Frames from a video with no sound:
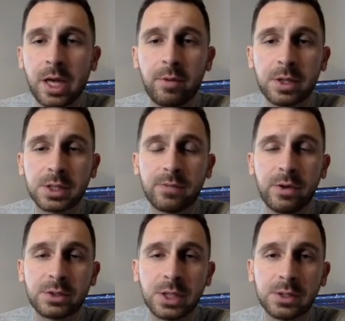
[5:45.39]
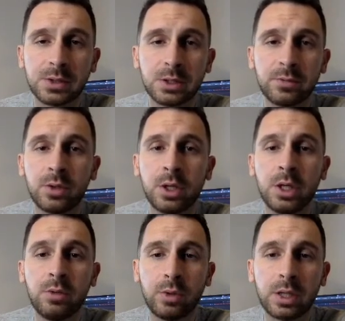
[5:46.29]
areas are very sensitive
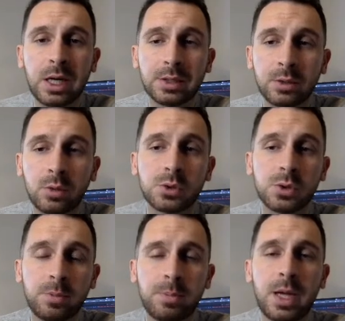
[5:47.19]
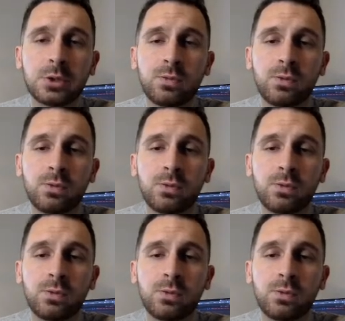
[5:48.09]
regarding also the past.